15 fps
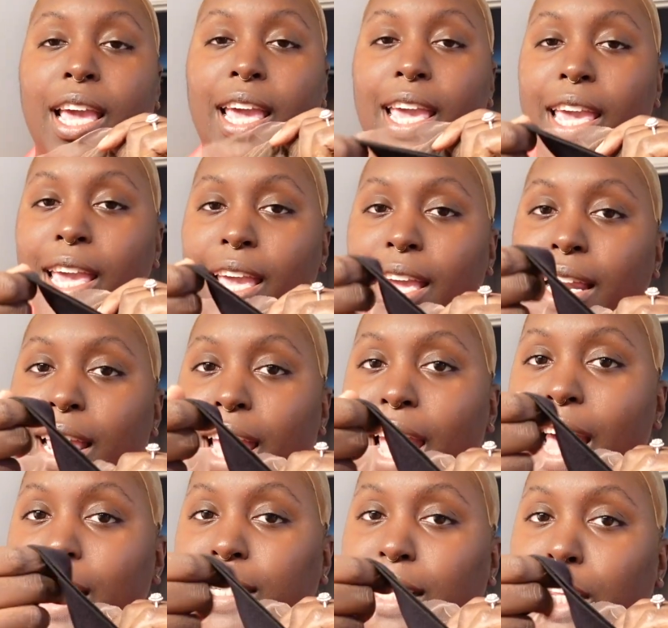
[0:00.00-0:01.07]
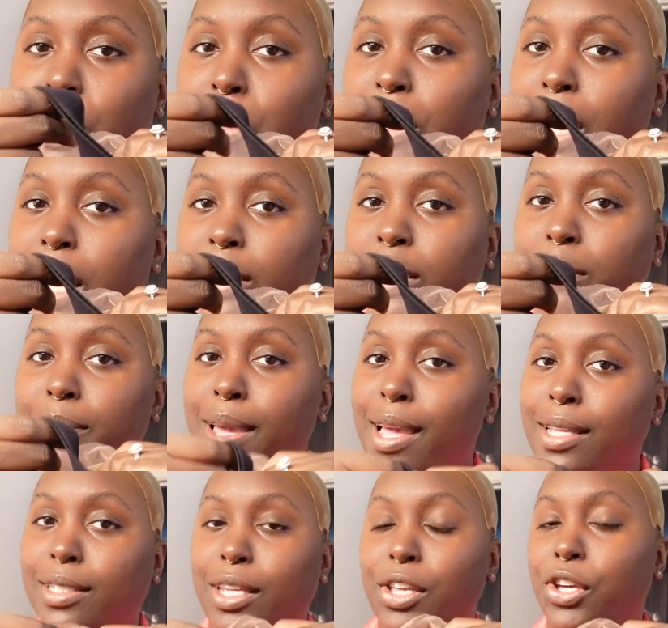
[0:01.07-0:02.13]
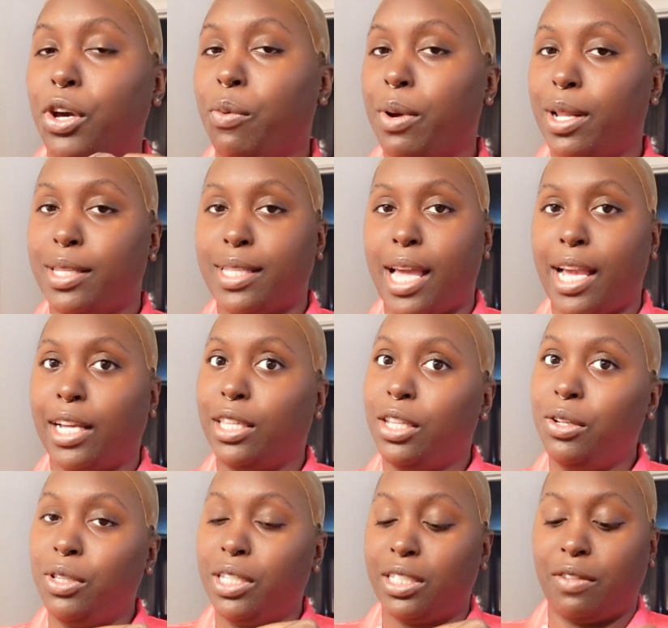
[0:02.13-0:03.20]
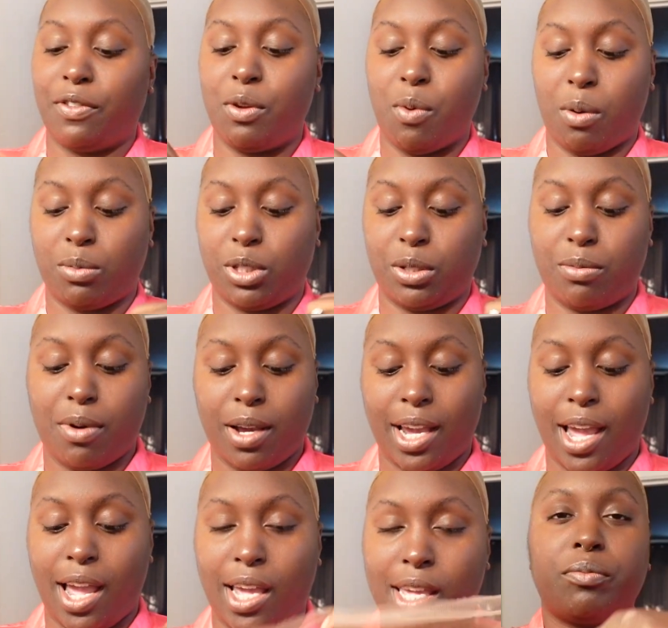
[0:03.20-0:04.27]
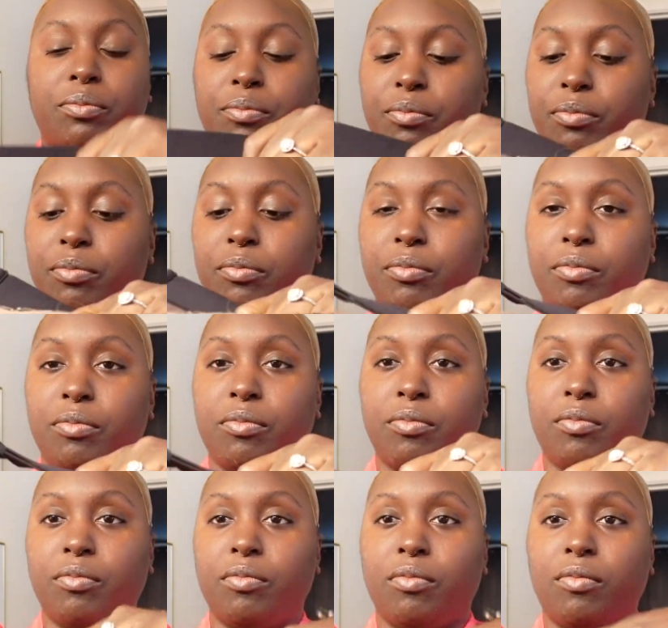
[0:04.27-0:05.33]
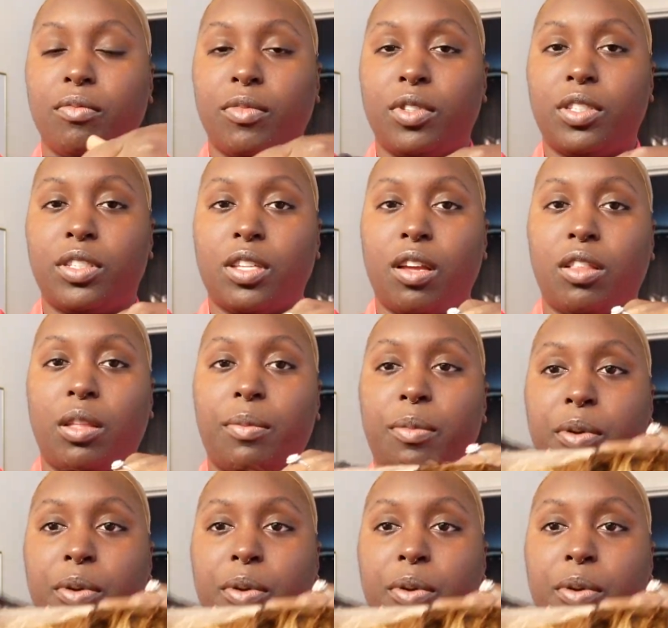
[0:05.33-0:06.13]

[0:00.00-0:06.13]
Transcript: and it has a little elastic band so you can wear this thing glueless if you want to okay so let me